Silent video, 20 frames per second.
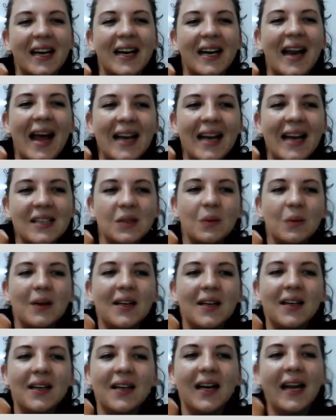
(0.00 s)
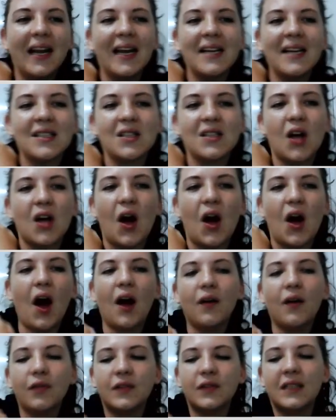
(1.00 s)
Next word is
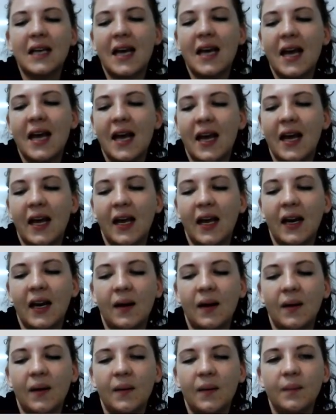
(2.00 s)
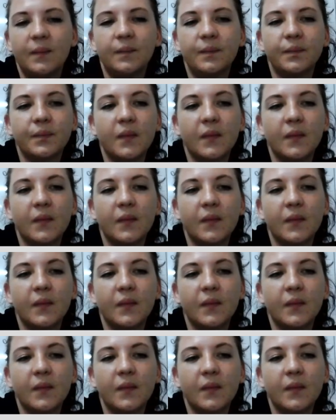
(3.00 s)
often.